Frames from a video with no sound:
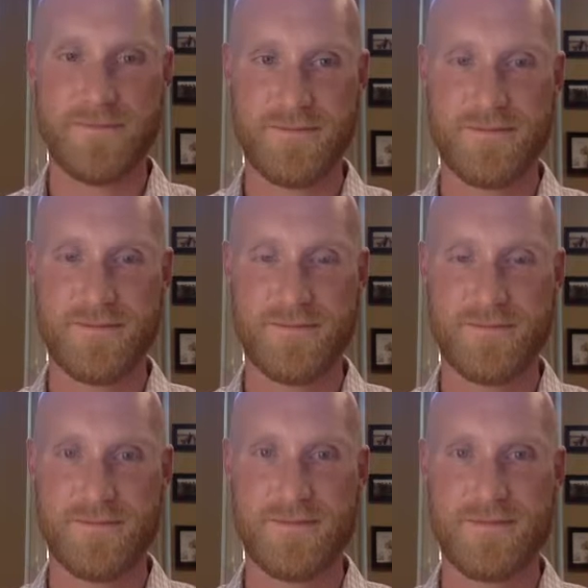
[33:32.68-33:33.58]

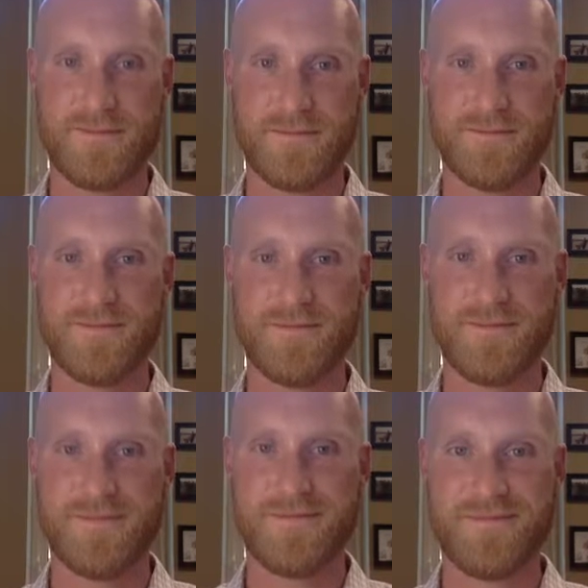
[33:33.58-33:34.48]

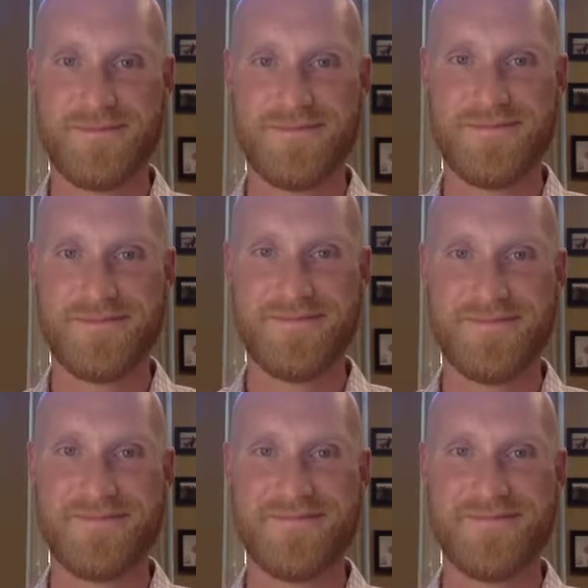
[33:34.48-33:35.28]
No words are spoken by the person on screen.